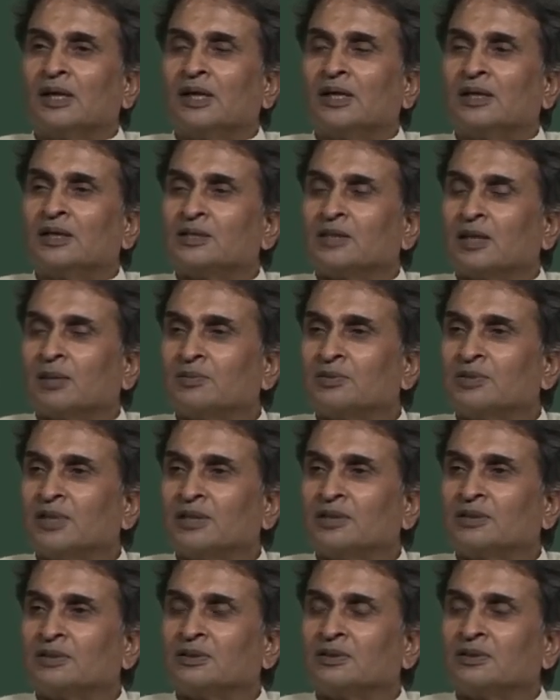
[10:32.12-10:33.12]
In some
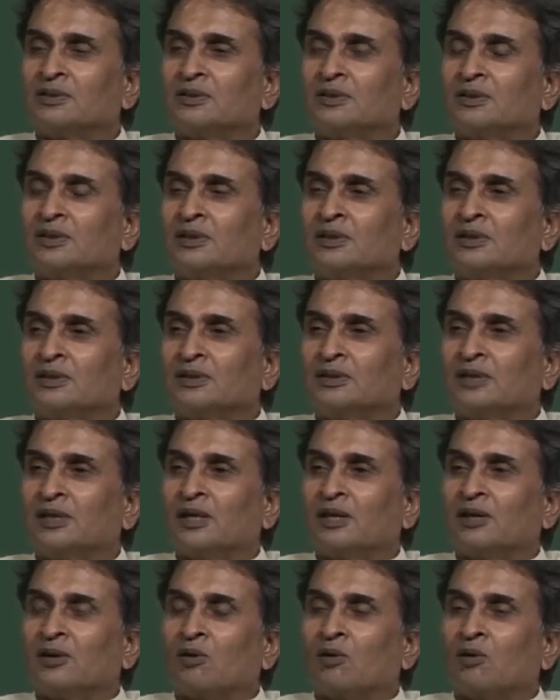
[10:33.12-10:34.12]
sense,
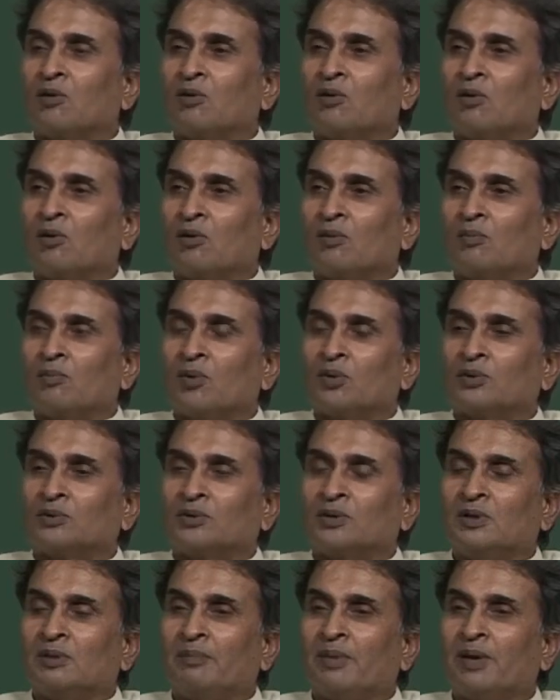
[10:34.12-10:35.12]
they are
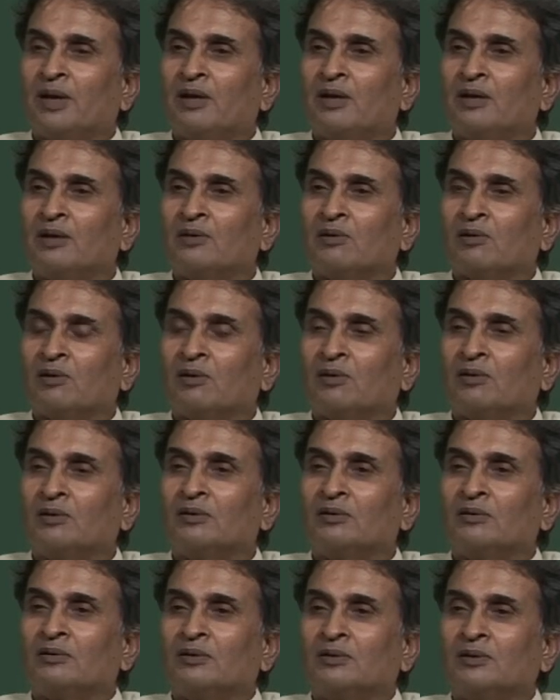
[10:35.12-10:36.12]
both dependent
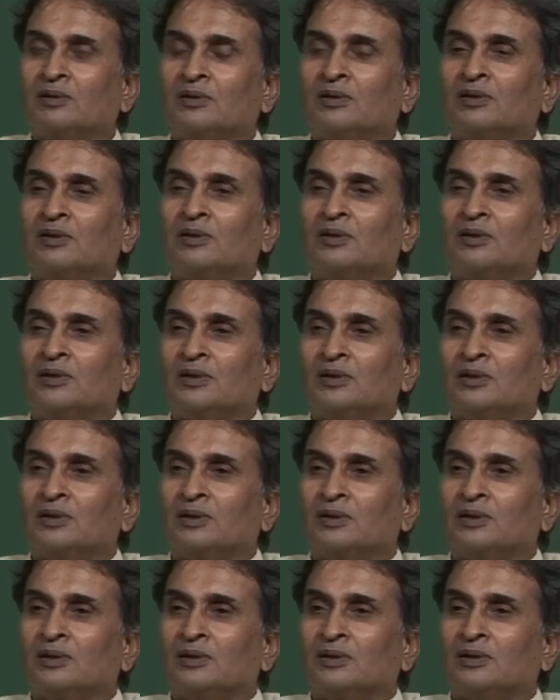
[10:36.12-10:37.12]
on
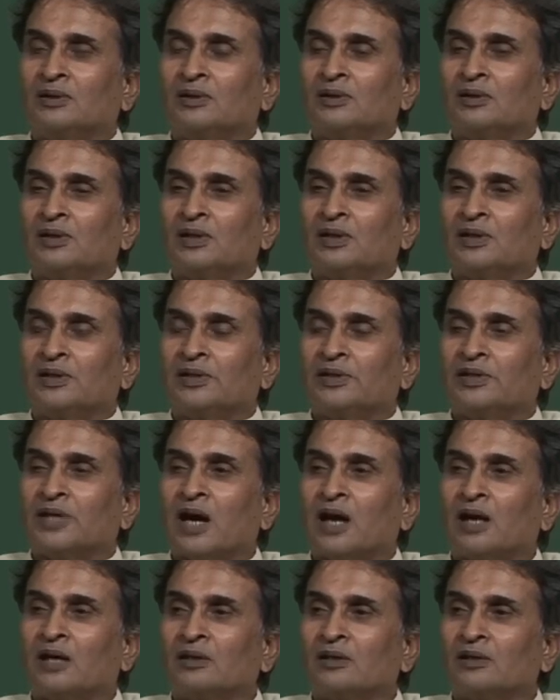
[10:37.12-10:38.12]
the
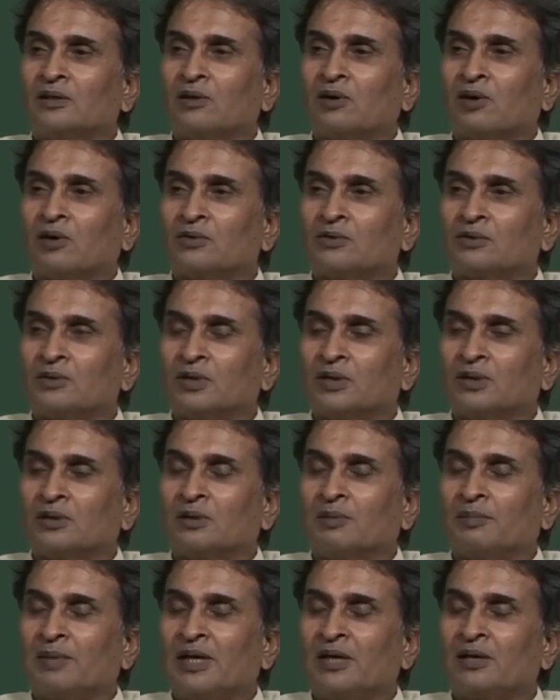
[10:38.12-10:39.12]
yarn
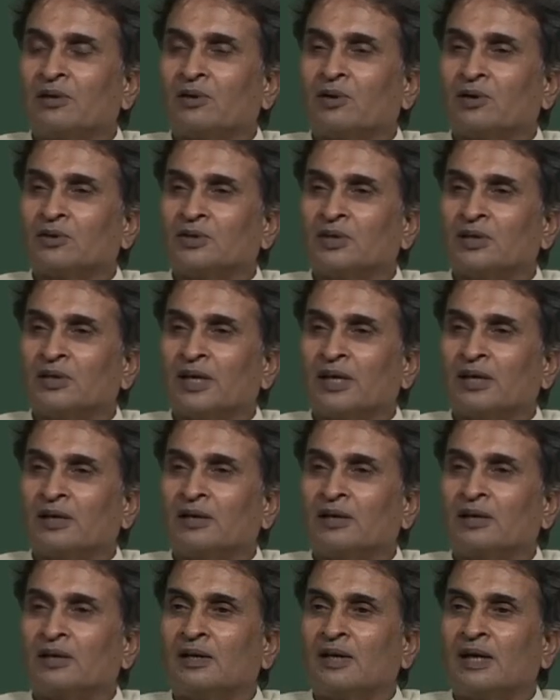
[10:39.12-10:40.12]
crossing, the belt crossing
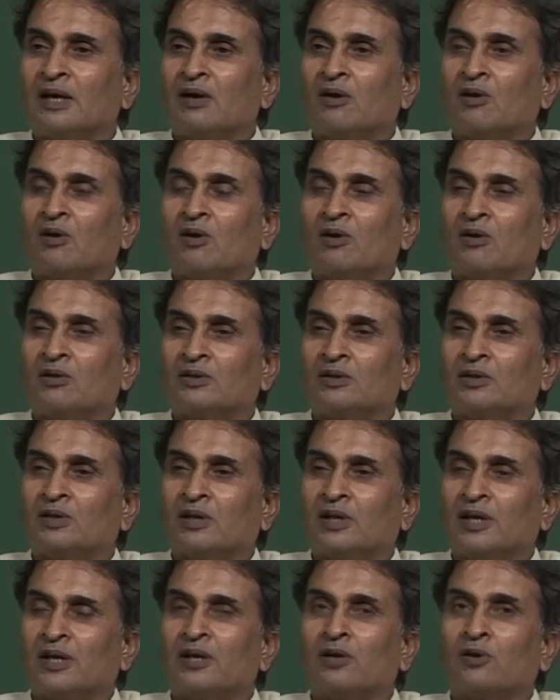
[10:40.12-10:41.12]
angle or
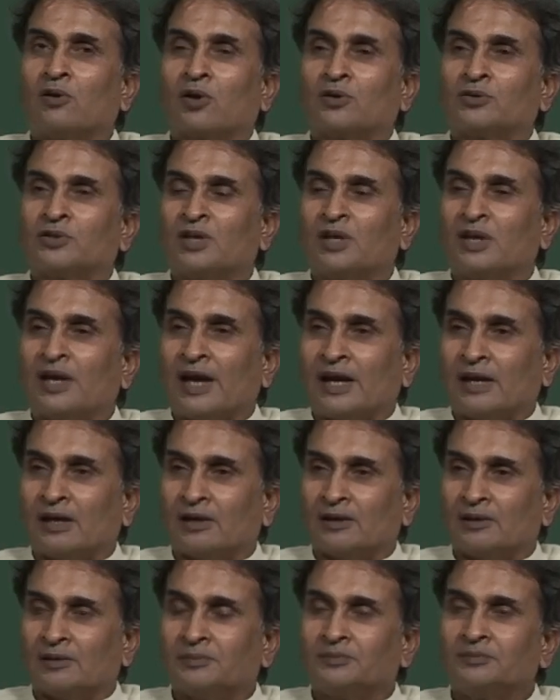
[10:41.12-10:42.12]
the ring crossing
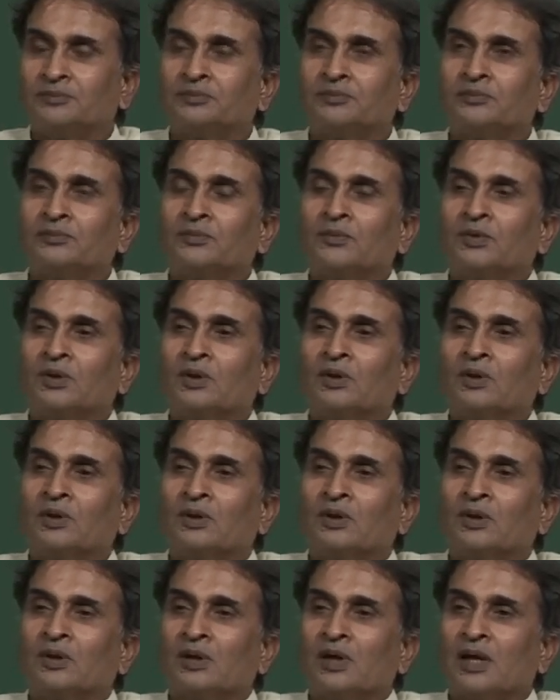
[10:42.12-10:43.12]
angle
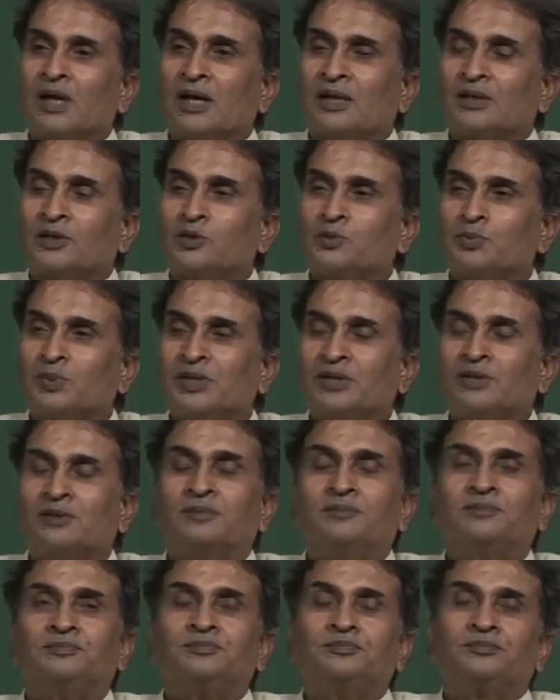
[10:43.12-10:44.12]
and the speed.